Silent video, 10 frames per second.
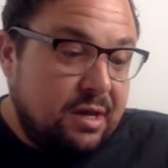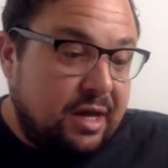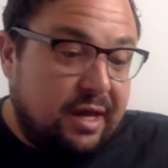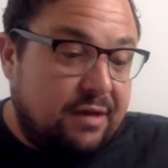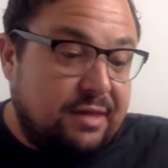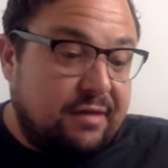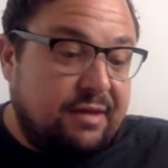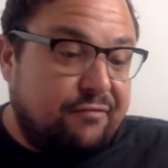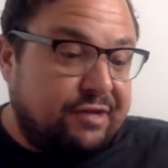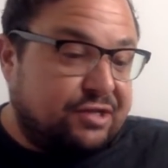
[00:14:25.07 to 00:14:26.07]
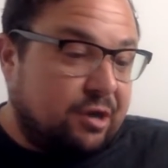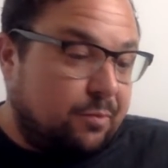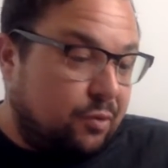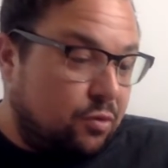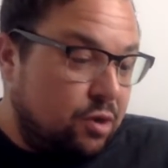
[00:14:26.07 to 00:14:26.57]
Another
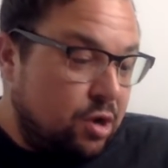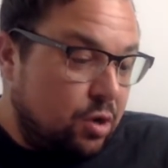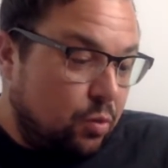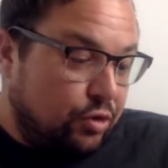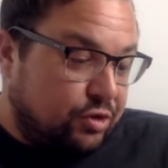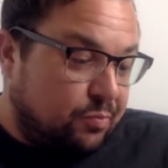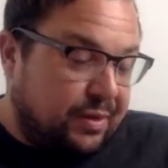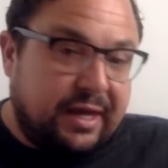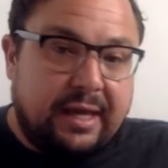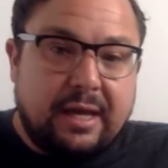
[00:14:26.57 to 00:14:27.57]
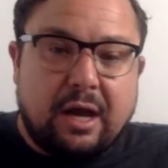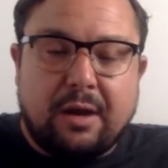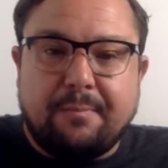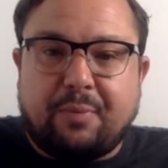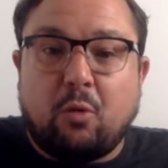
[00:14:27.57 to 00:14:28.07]
example would be
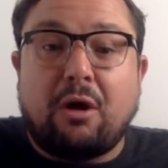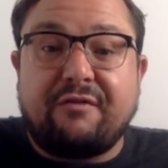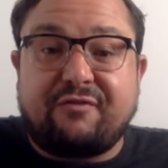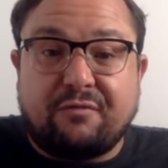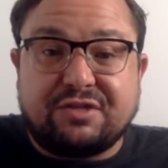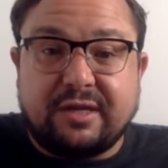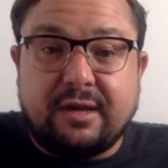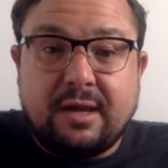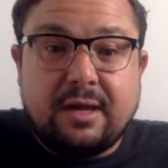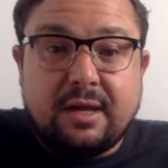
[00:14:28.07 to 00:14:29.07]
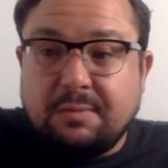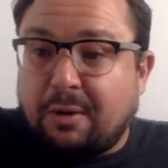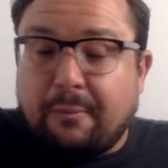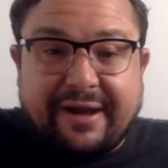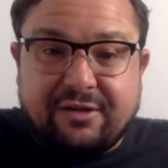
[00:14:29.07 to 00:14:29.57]
Paul Eiffel, obviously.
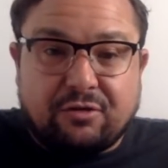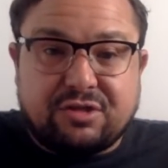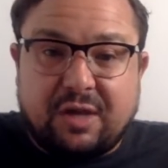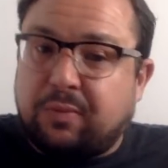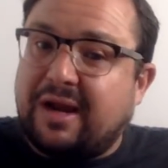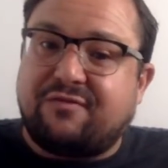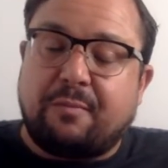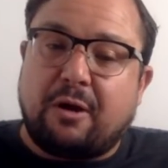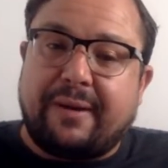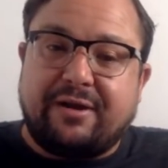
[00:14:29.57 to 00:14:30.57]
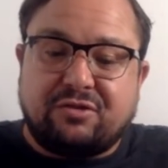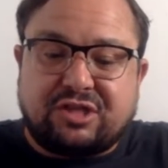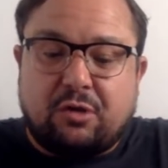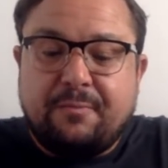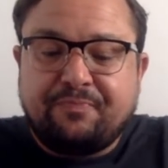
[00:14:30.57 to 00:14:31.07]
Barbados. He played for Barbados.
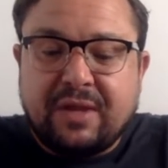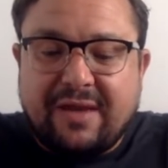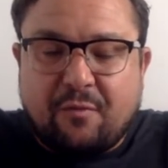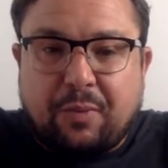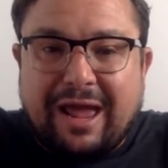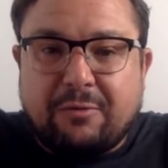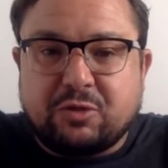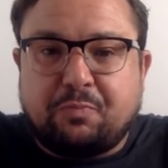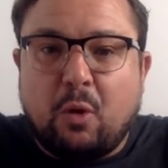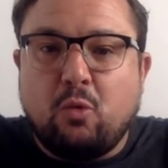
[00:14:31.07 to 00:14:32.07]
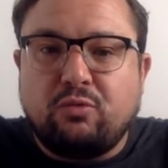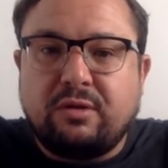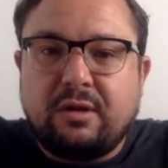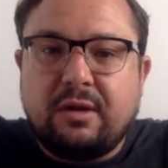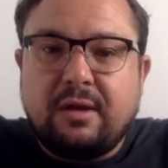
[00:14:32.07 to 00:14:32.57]
So if a player was
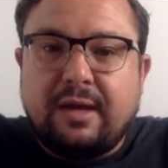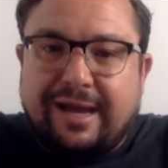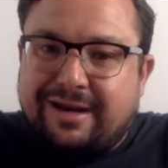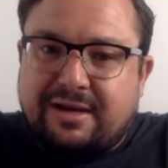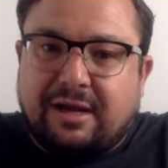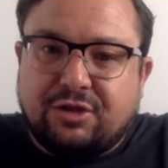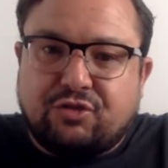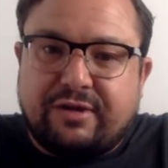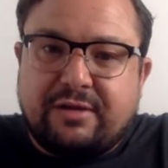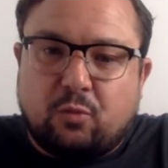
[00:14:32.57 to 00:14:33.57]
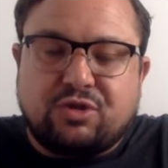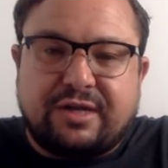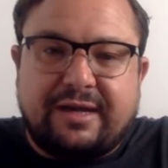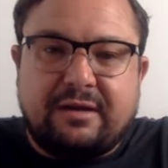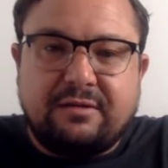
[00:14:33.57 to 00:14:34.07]
born in a country that
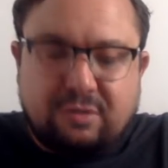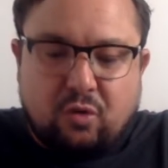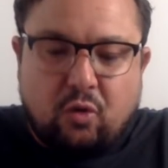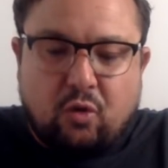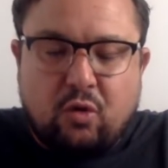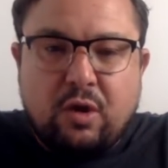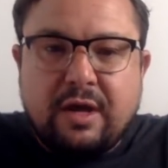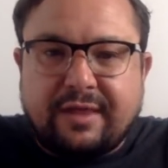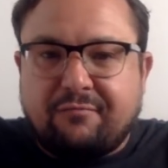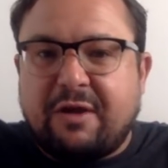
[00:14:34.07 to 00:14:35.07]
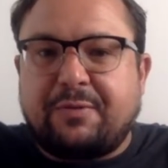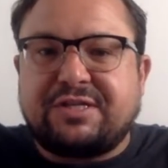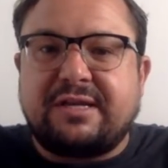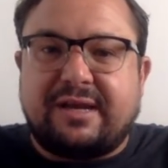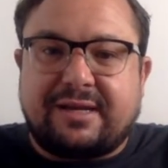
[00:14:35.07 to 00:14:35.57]
wasn't England or they
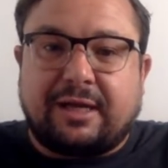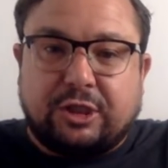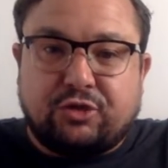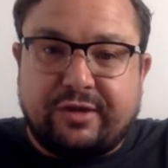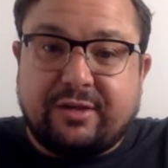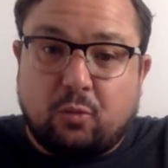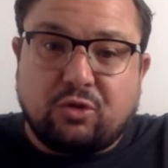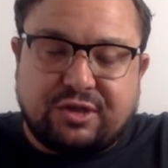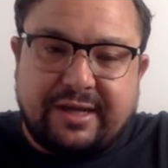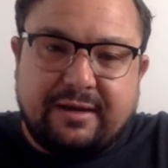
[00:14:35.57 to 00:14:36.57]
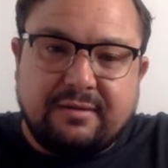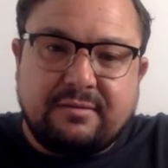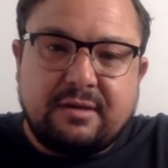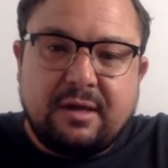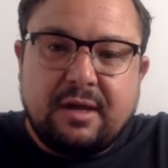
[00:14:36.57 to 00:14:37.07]
represented a country that wasn't
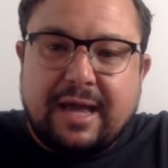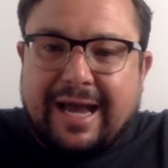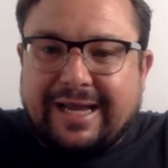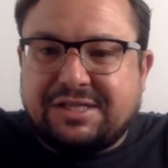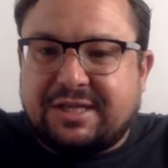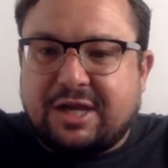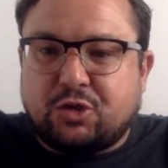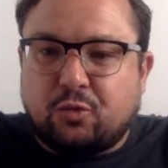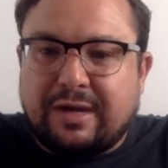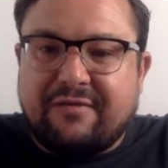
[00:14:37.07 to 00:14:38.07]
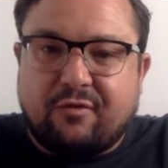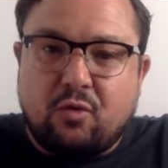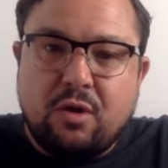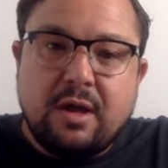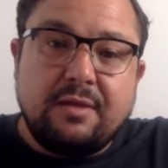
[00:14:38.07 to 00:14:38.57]
England at international
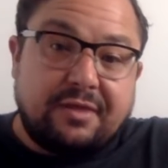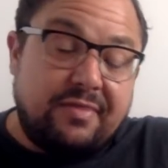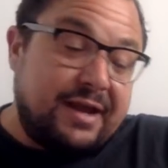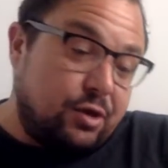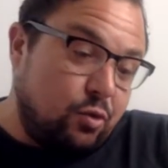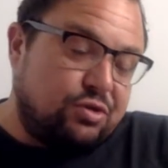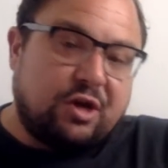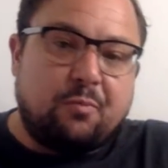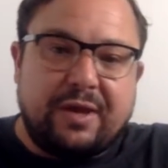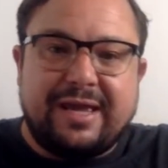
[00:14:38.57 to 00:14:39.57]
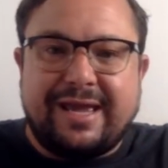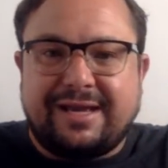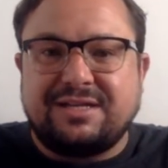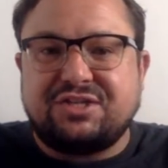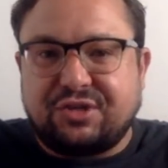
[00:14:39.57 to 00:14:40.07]
level, then they can also be
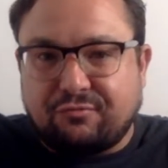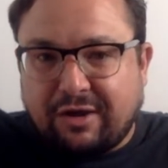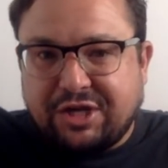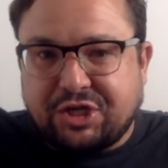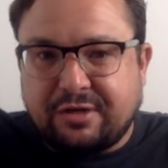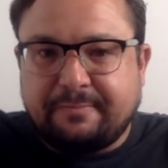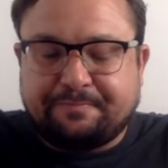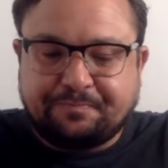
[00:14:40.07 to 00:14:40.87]
in consideration